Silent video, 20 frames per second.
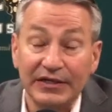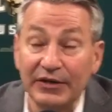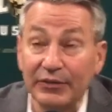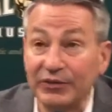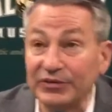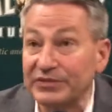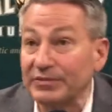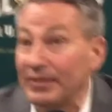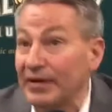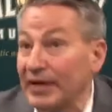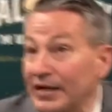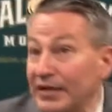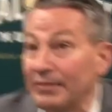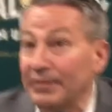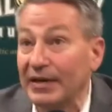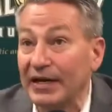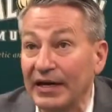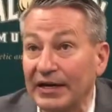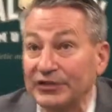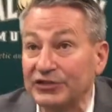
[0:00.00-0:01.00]
they went to
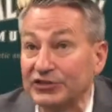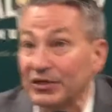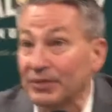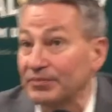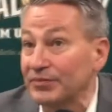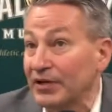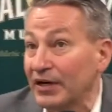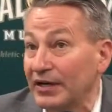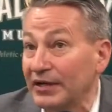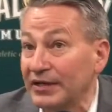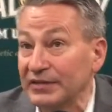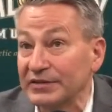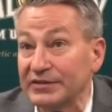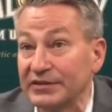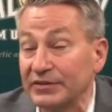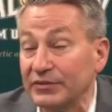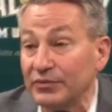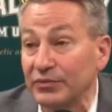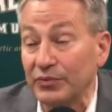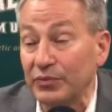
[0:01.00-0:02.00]
man-to-man and jumped on us,
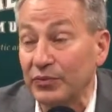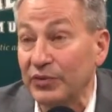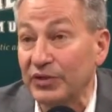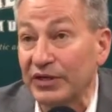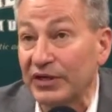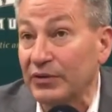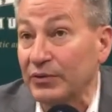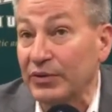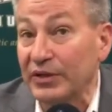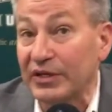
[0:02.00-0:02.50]
and we